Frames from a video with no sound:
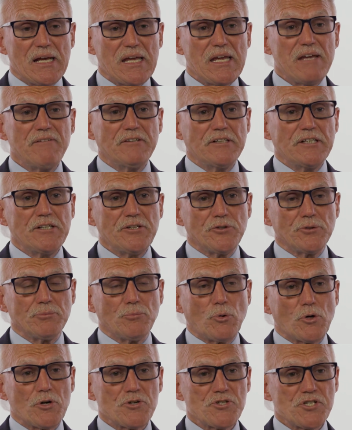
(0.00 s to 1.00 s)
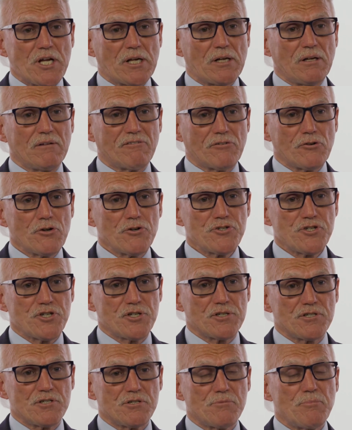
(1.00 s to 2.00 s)
even in their more subtle
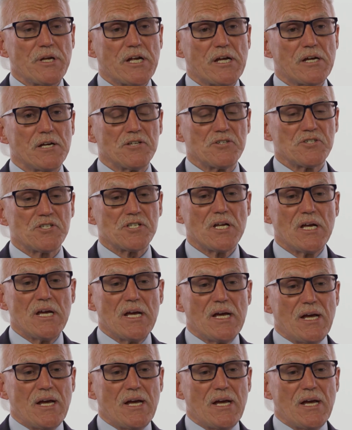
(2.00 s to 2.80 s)
versions, because